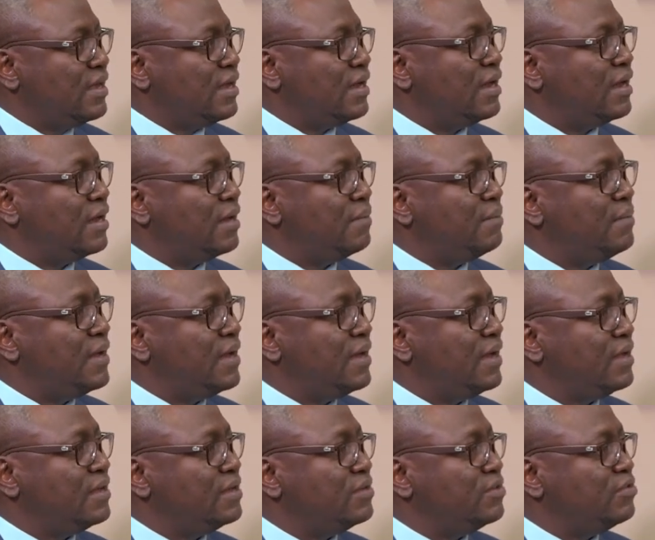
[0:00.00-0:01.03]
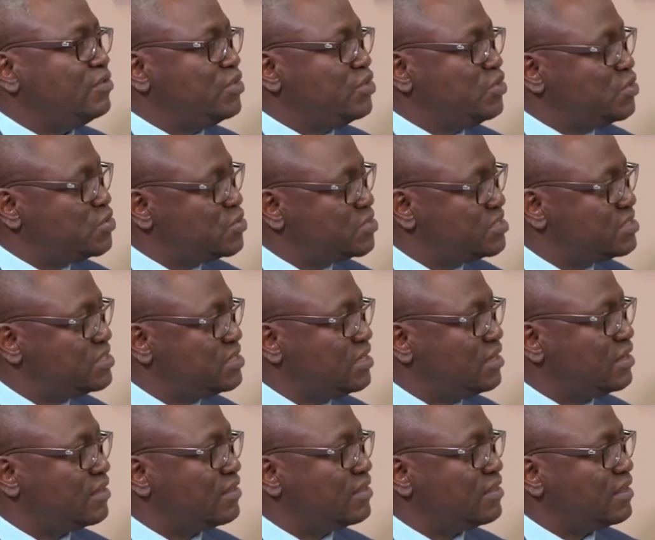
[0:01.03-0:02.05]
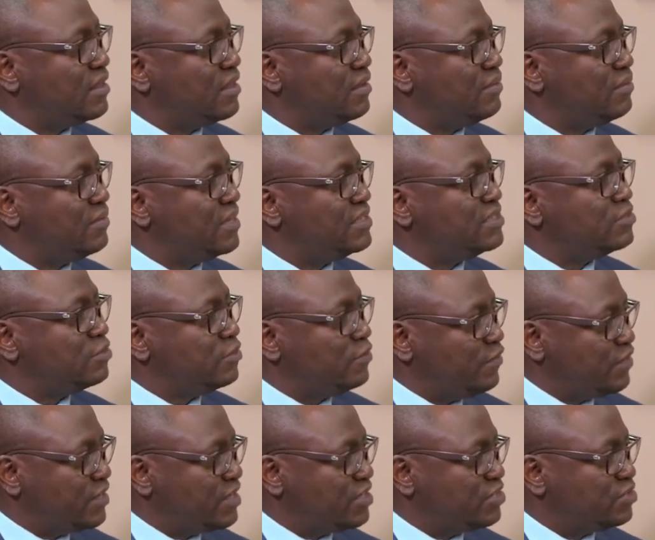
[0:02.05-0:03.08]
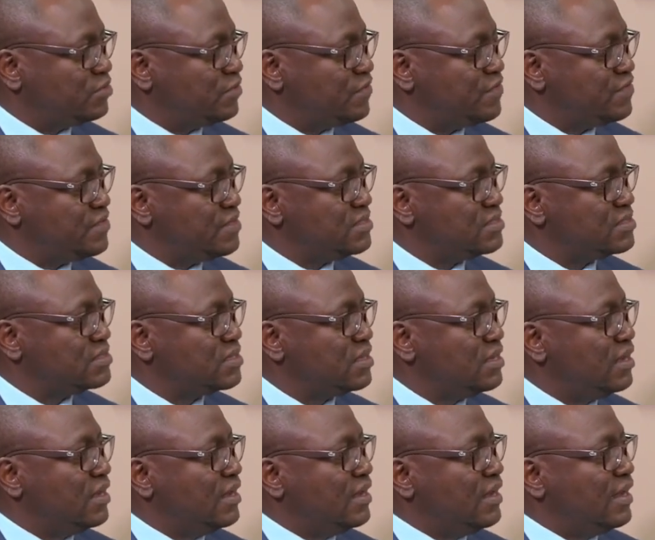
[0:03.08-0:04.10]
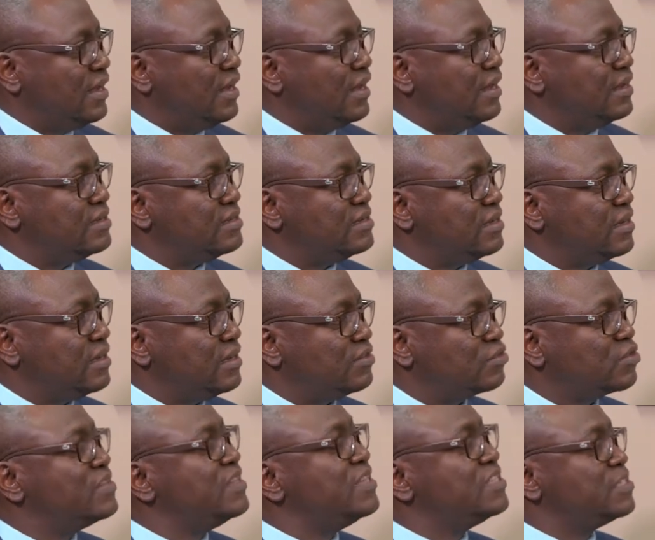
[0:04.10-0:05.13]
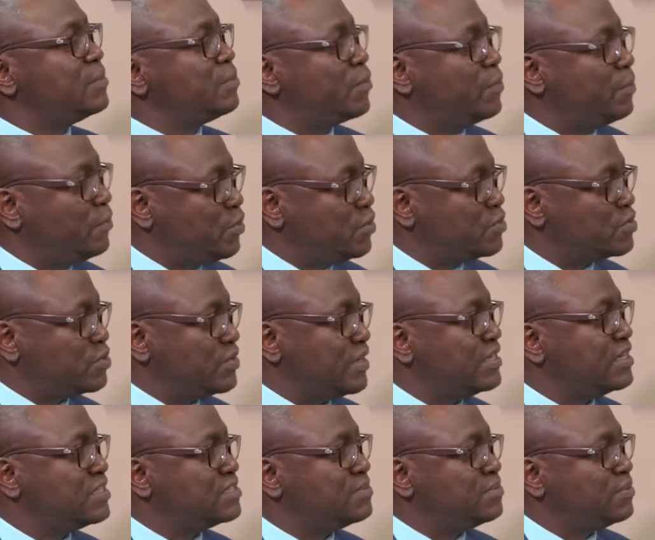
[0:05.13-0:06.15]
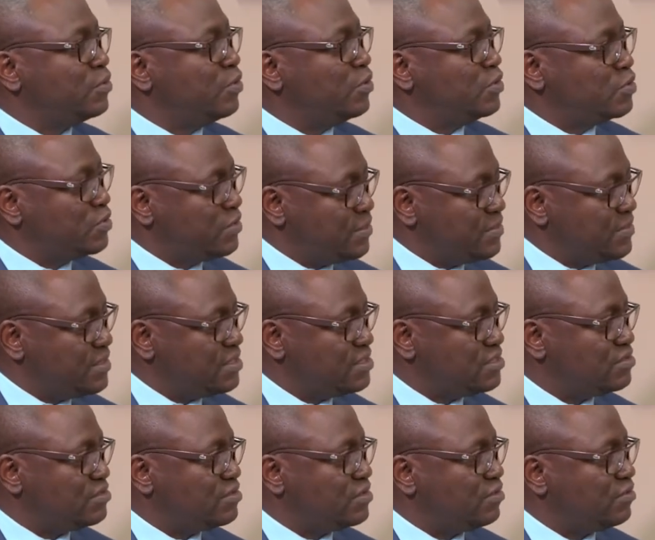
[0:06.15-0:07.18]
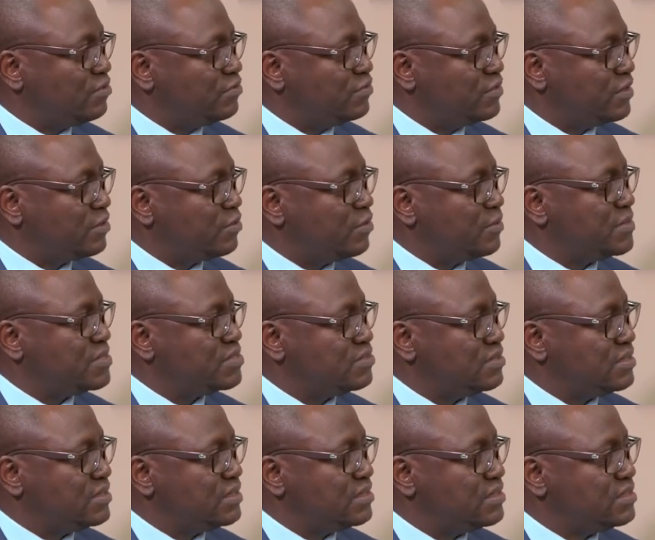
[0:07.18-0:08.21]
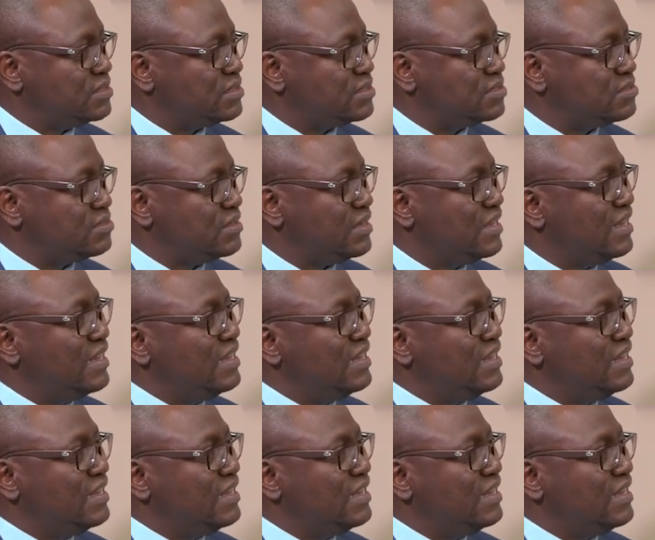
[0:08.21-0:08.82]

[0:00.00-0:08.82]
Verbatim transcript: uh, by reducing the merger notification fees? And uh, so there is a proposal that has gone to the Ministry of uh, Commerce, Trade and Industry.